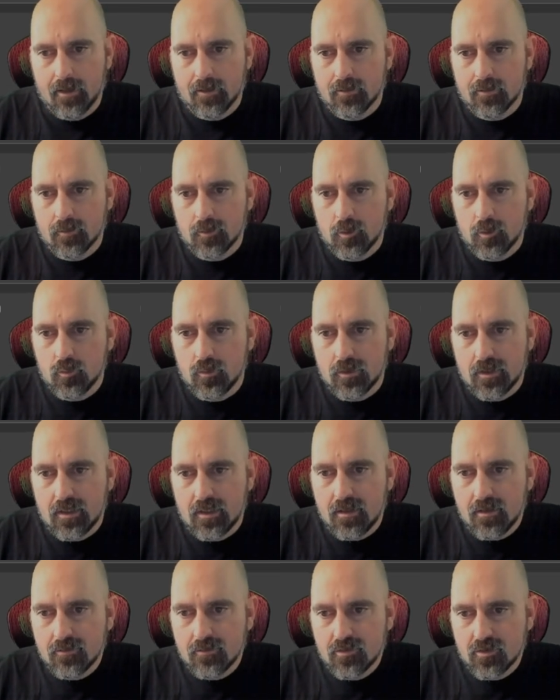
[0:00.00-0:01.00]
And
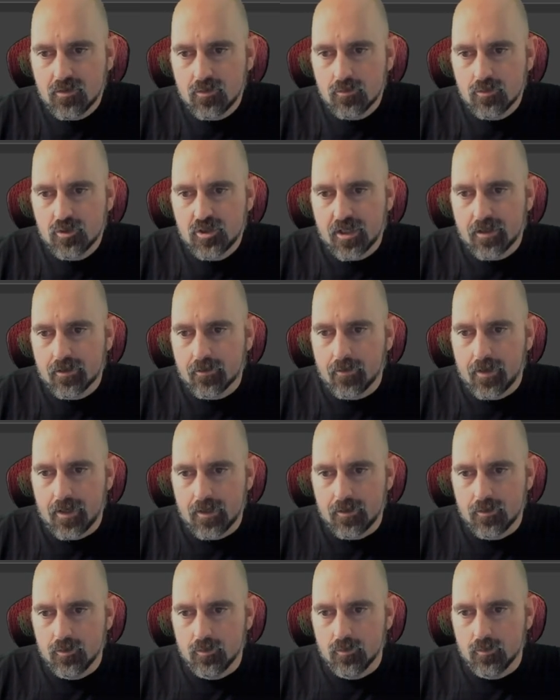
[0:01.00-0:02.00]
you need to
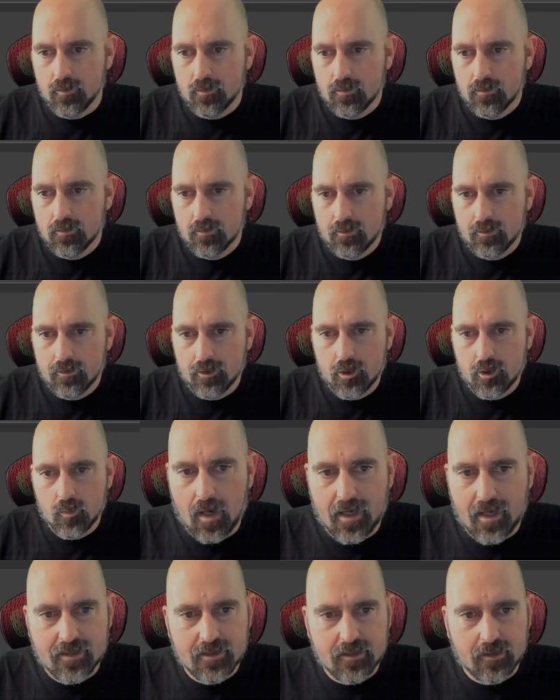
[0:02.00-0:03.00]
generate new
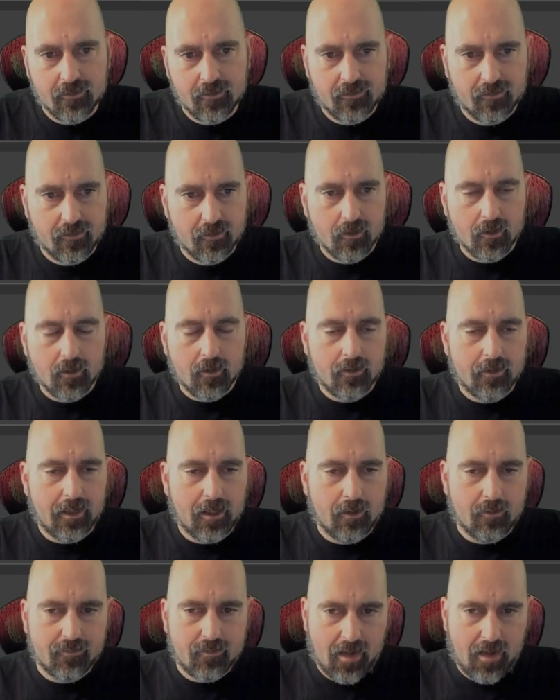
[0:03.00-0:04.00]
UIDs.
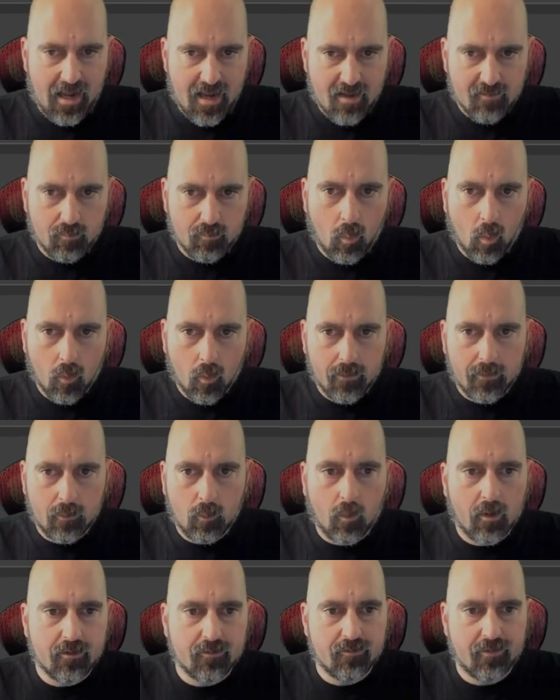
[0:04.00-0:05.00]
Now, if you have
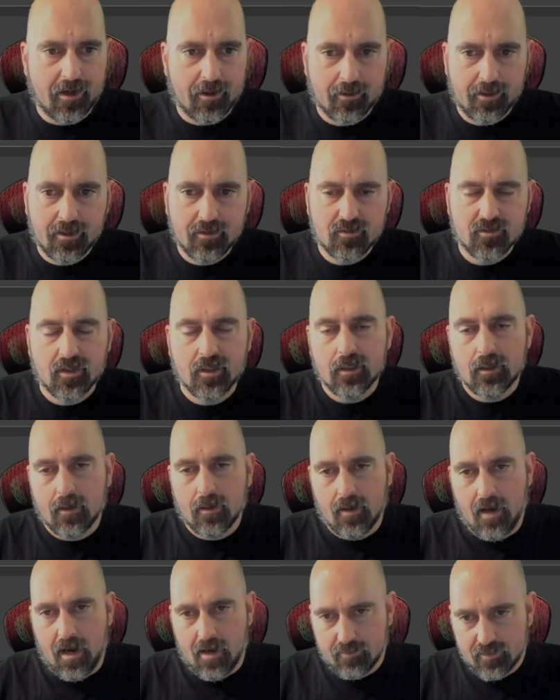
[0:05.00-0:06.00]
more than one
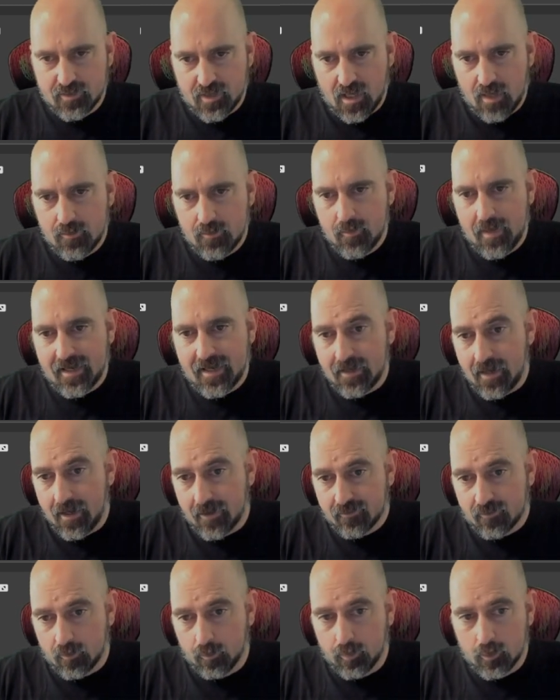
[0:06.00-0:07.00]
variant, every time you
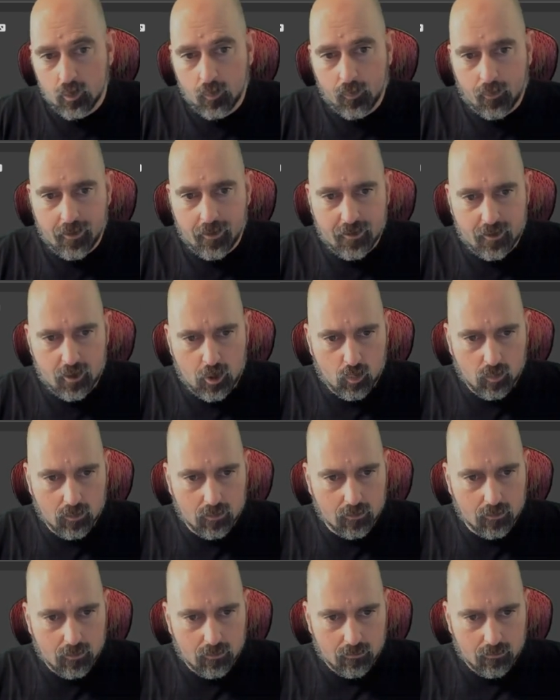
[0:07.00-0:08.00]
make an extra
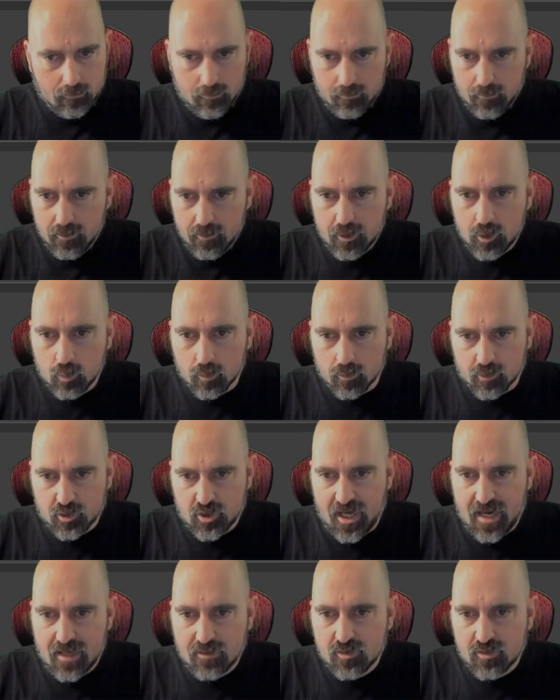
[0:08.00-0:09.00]
blueprint, you
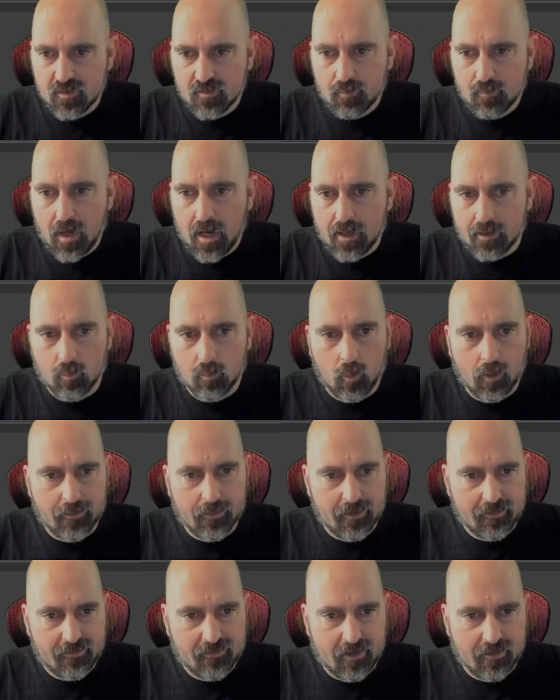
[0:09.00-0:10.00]
will change this
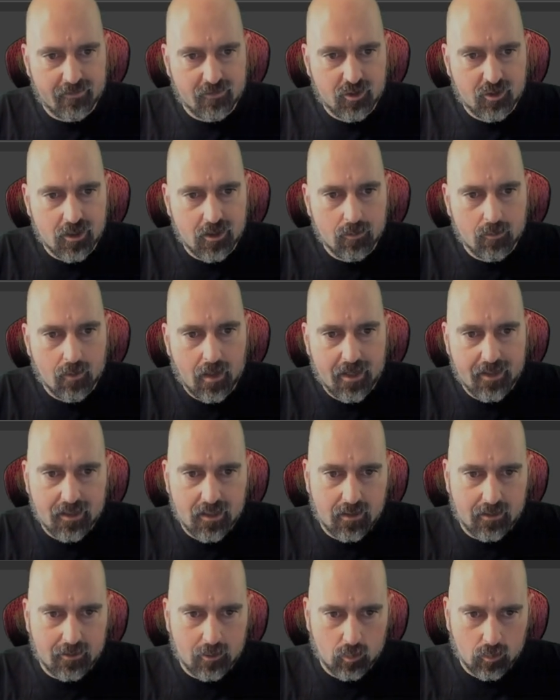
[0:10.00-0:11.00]
bottom one that says
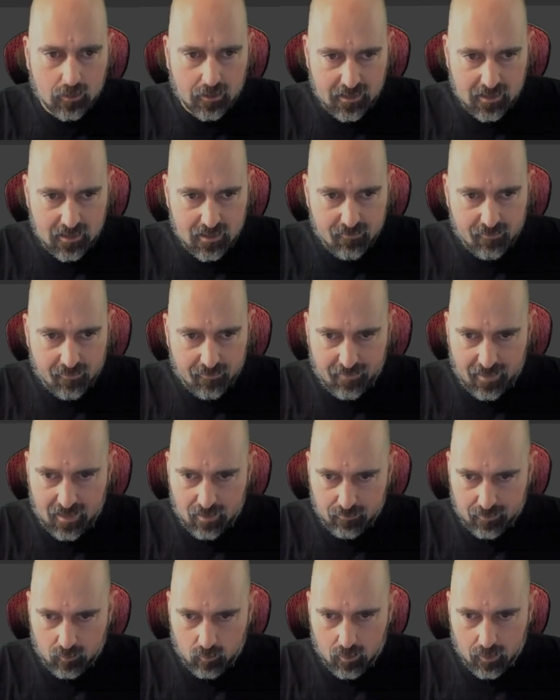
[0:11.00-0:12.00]
GUID, and you'll
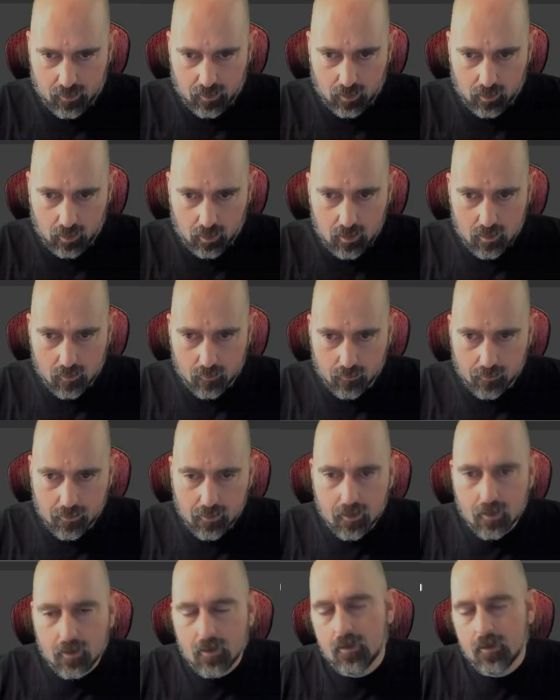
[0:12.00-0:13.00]
leave the family one
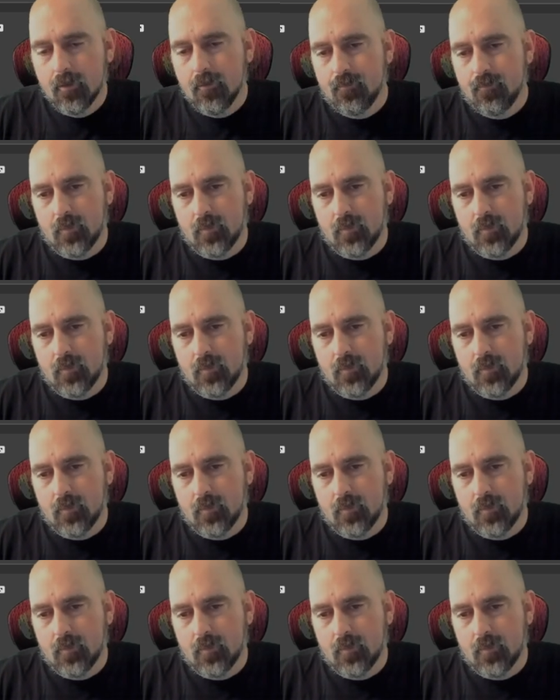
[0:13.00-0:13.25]
alone.